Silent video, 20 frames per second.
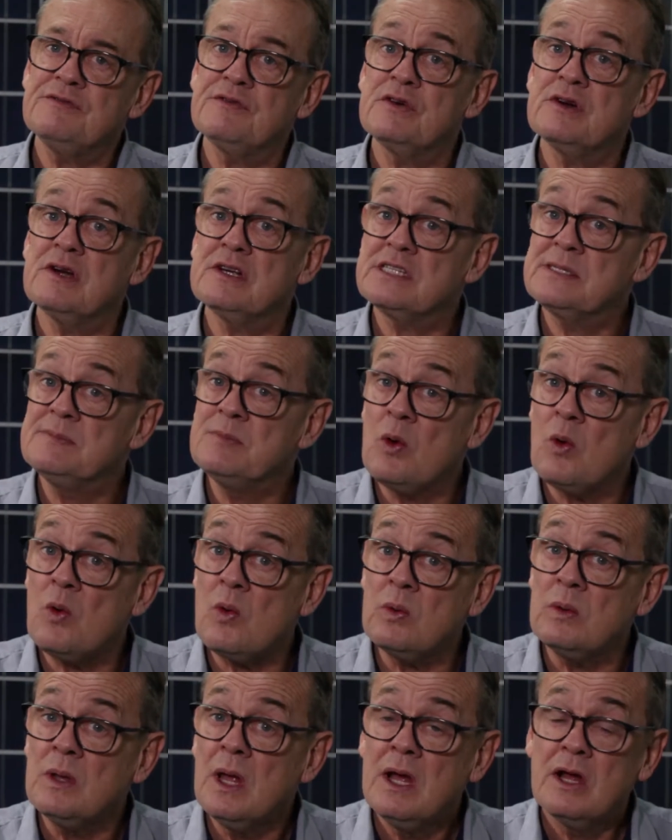for a
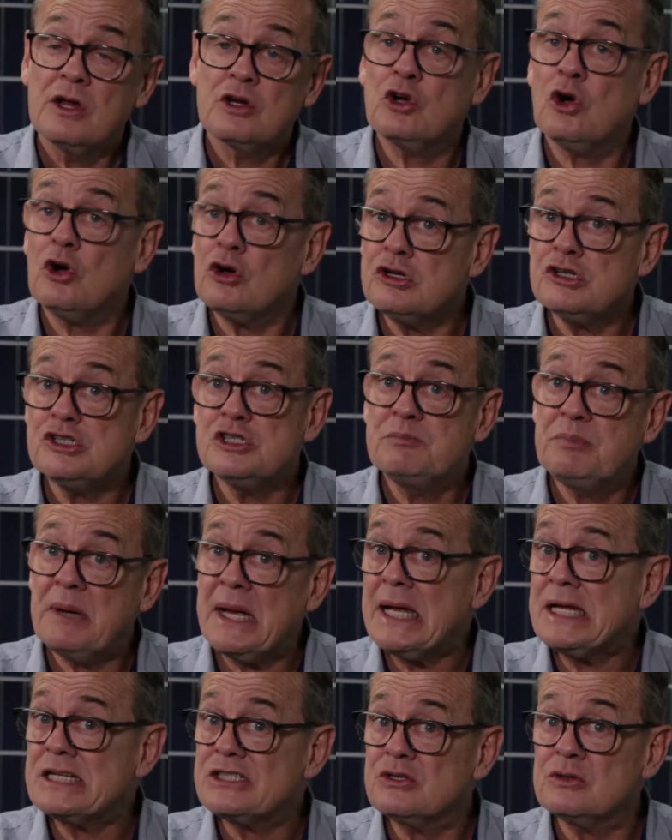small cottage
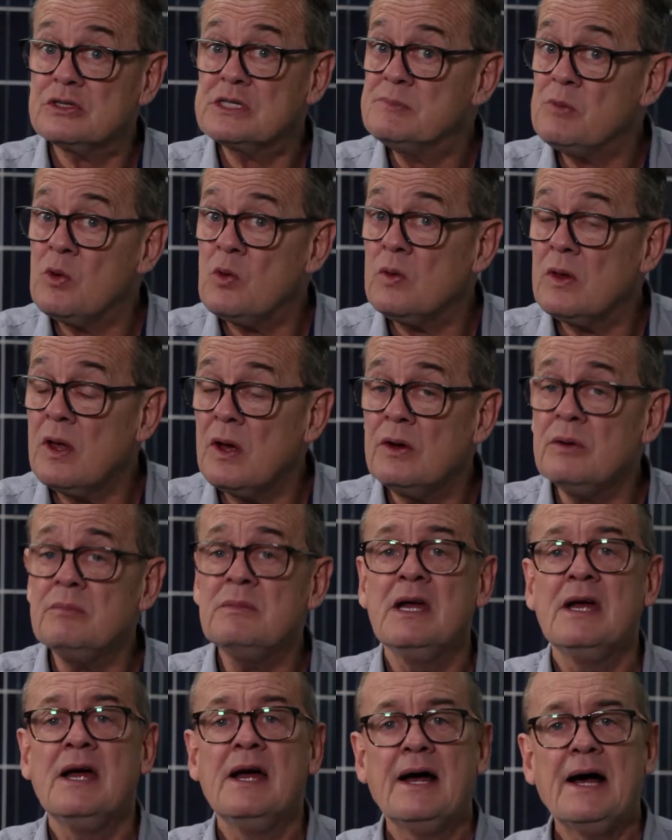batch or small home,
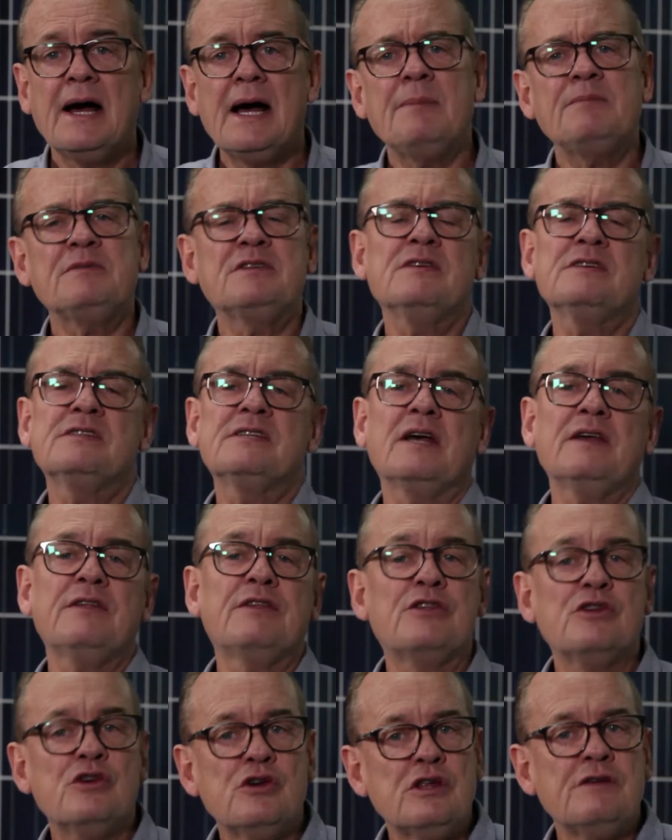up to say
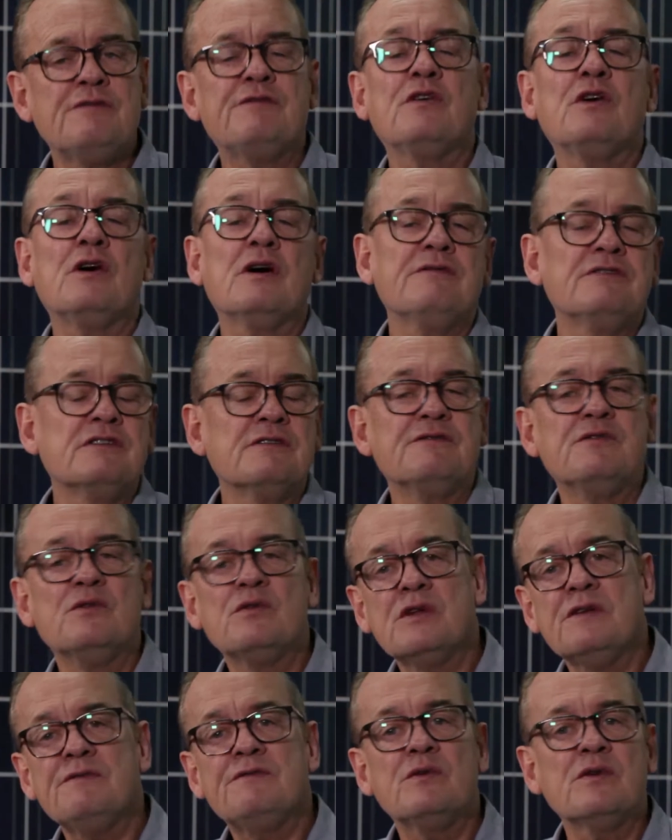35 to
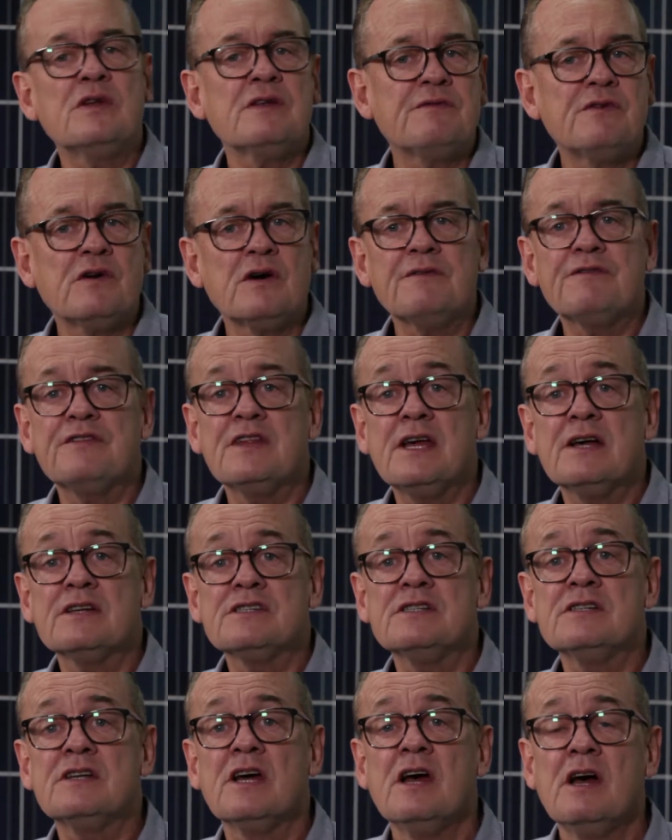40,
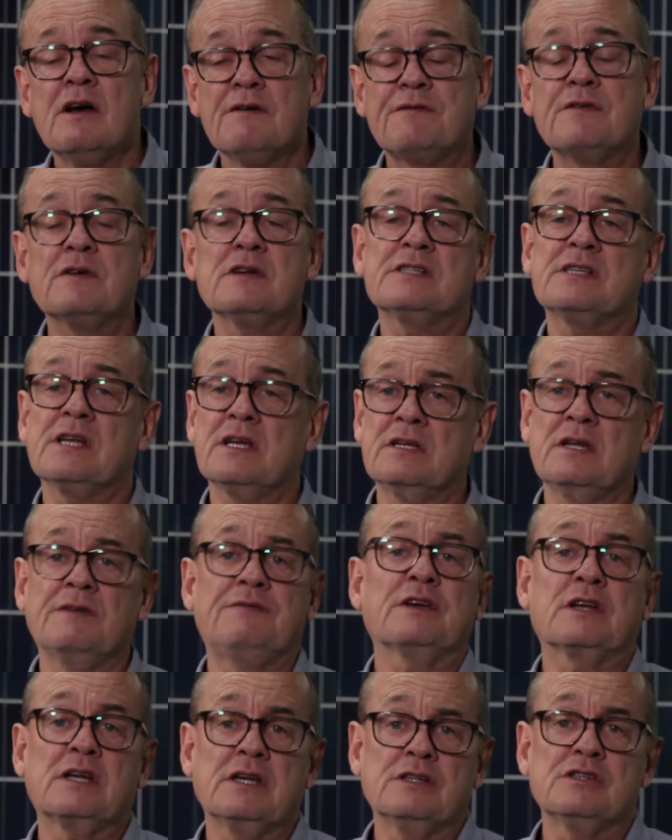45,000 for a
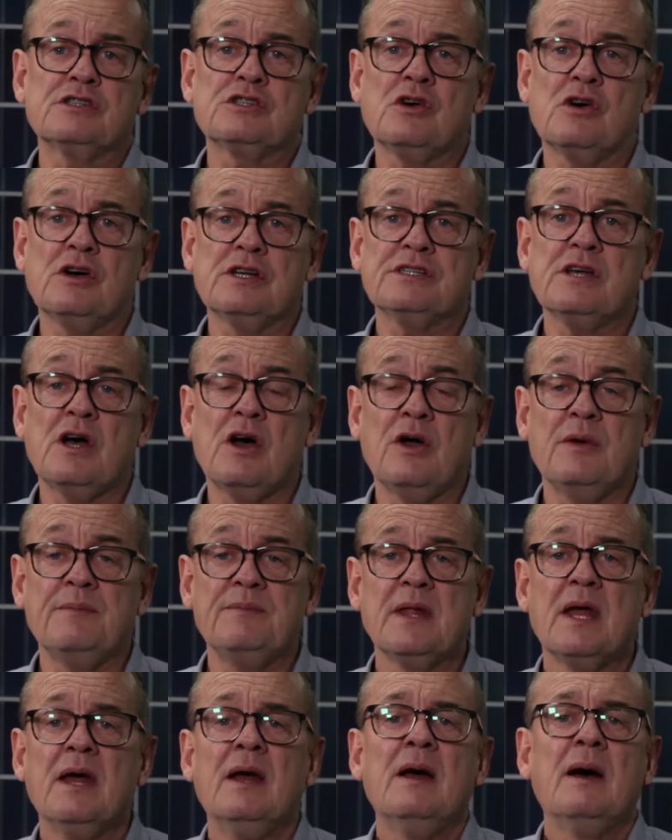significant size home.
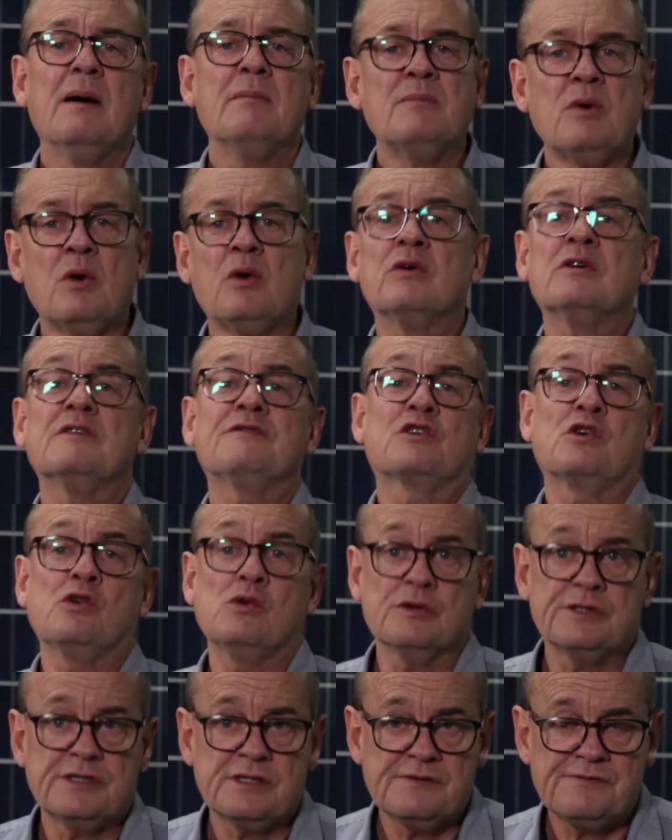More, of
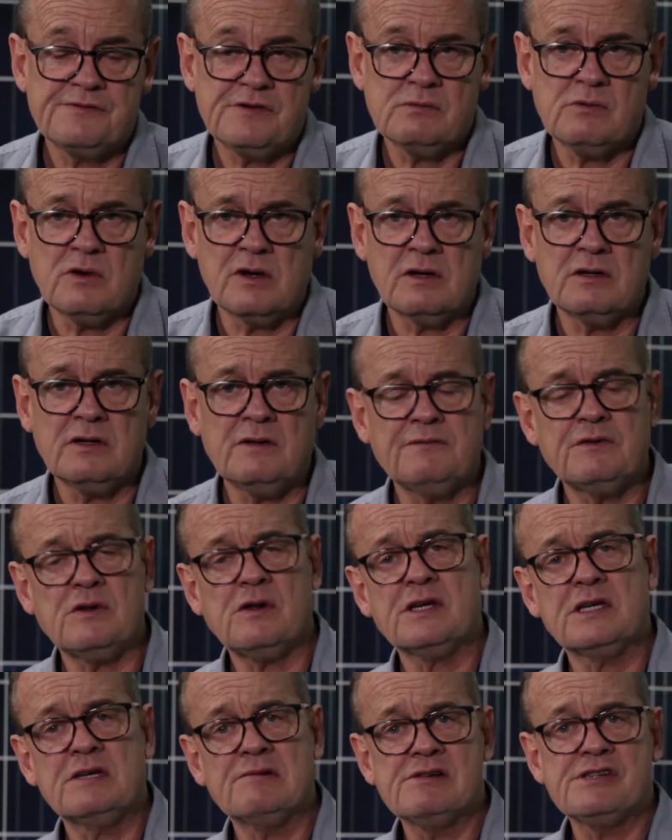course, if you want to live
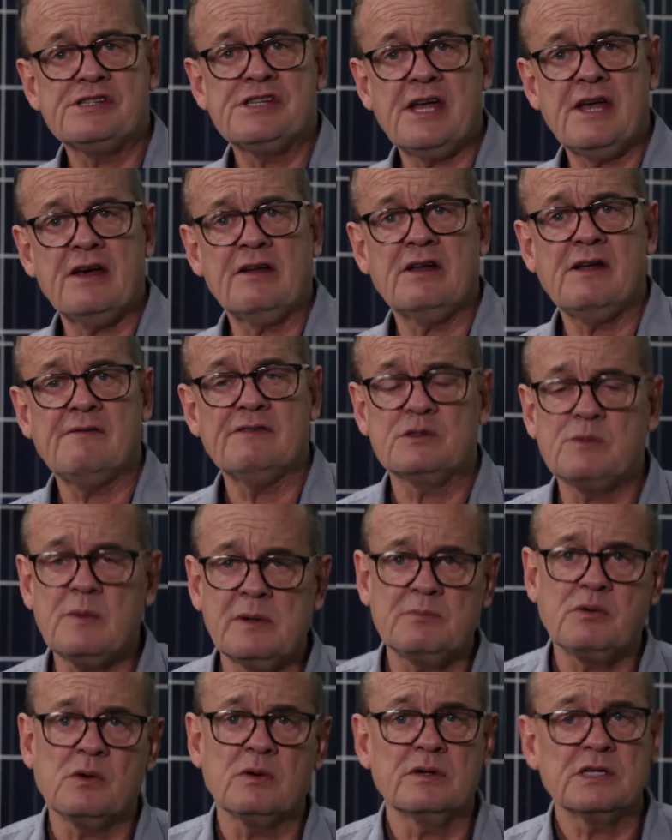like you're in town and have a swimming
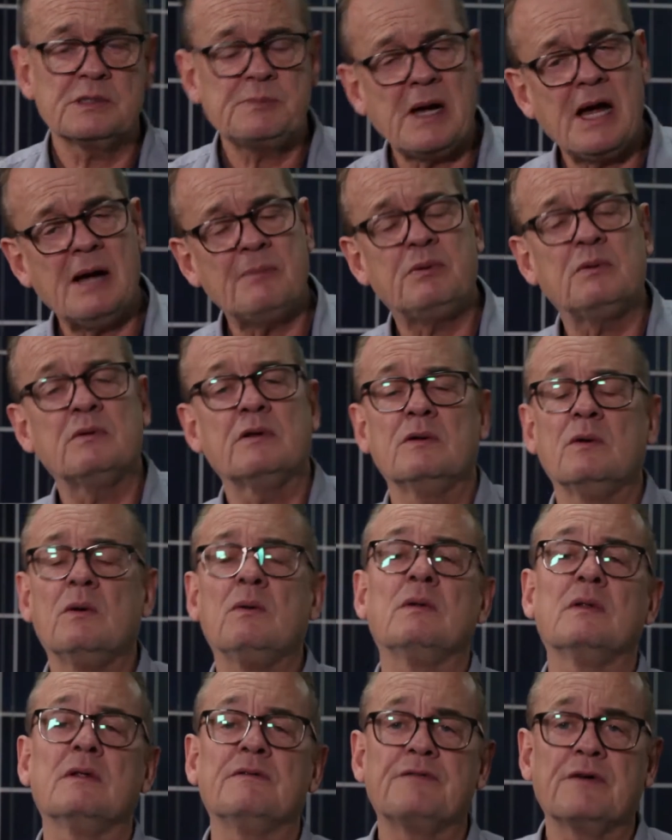pool and a spa pool and
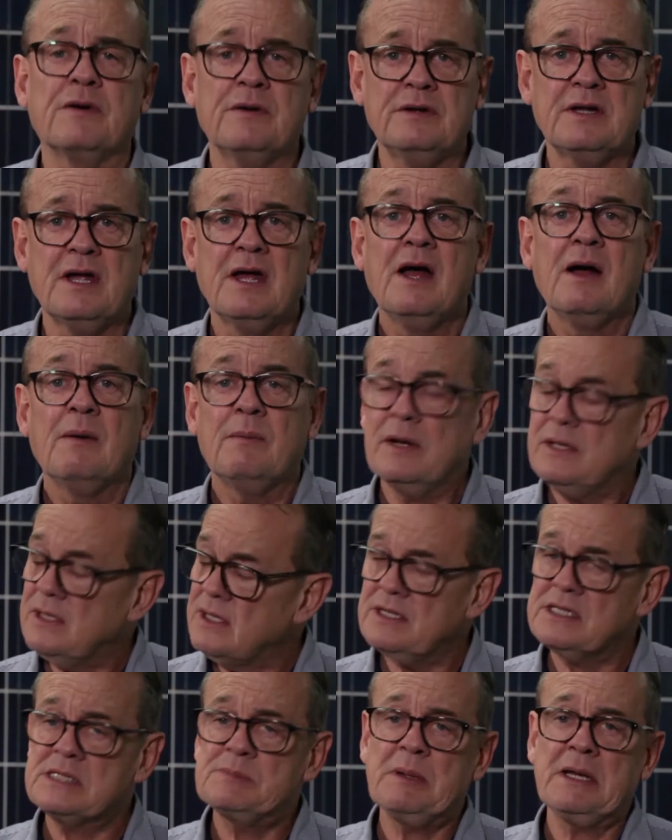all the fruit, well, you're going
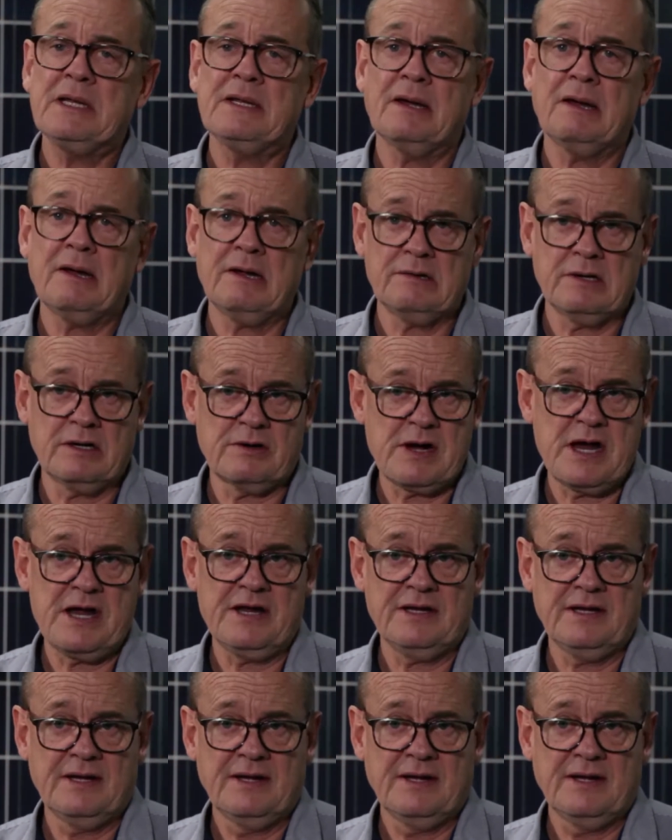to spend 100 grand.